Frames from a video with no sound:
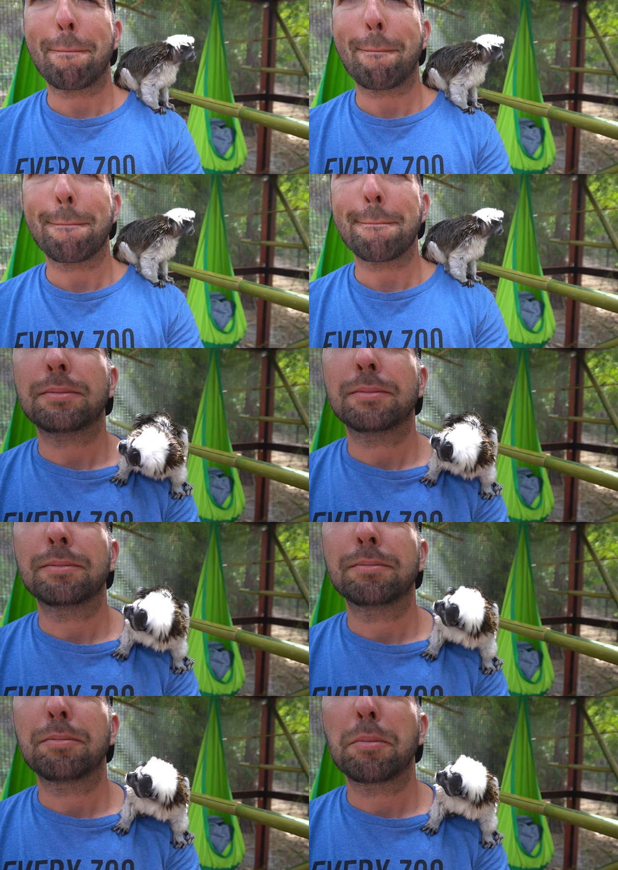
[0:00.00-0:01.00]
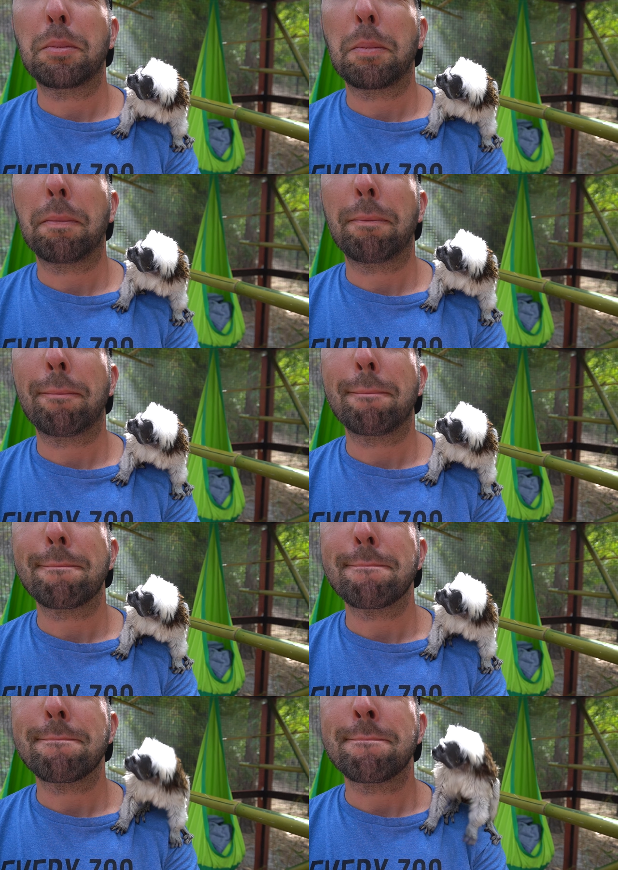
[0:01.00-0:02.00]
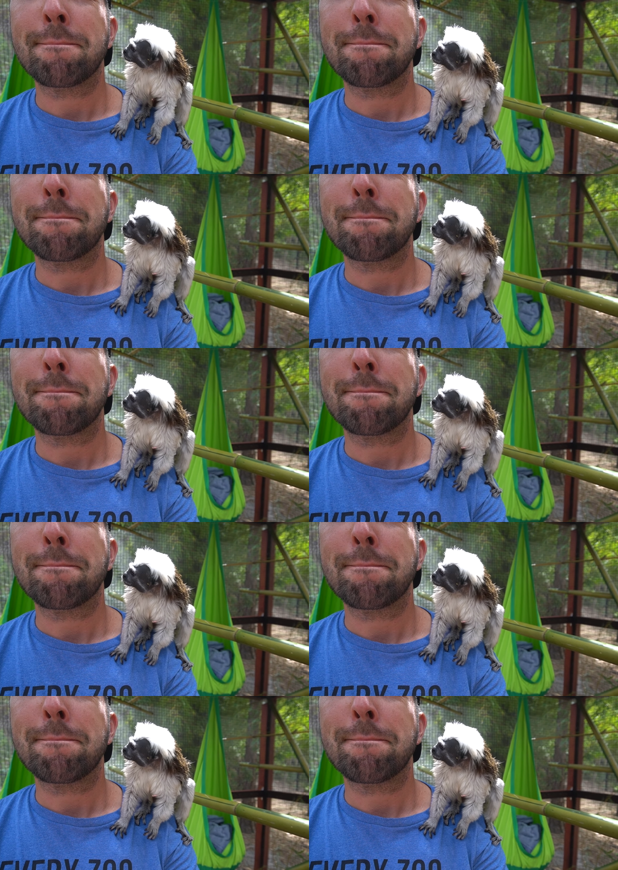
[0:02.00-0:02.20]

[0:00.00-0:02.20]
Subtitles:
Nobody speaks.